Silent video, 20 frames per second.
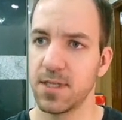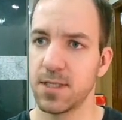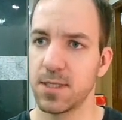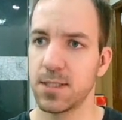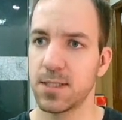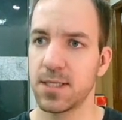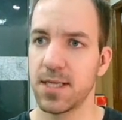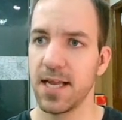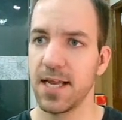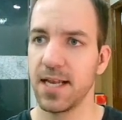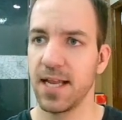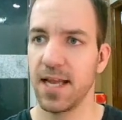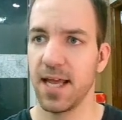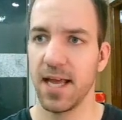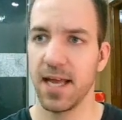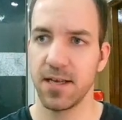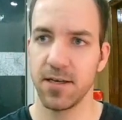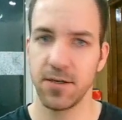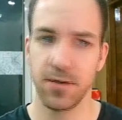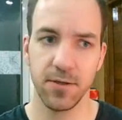state
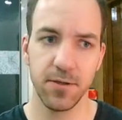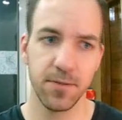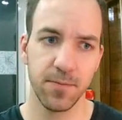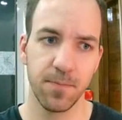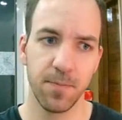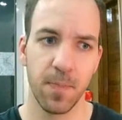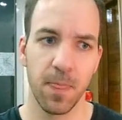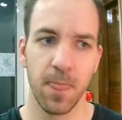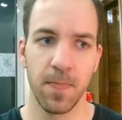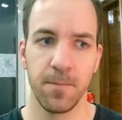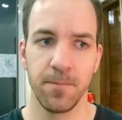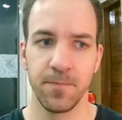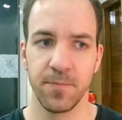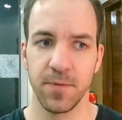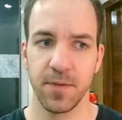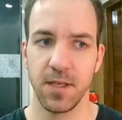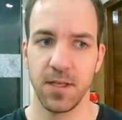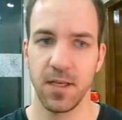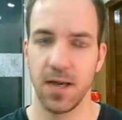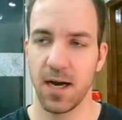handle
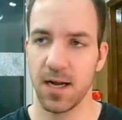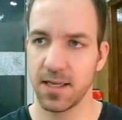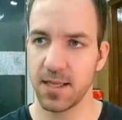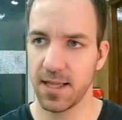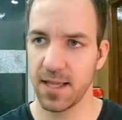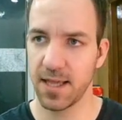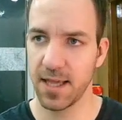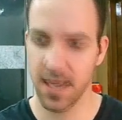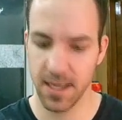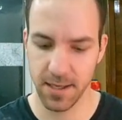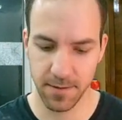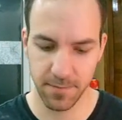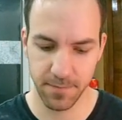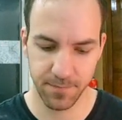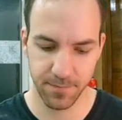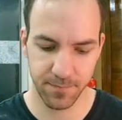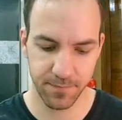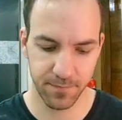dot get.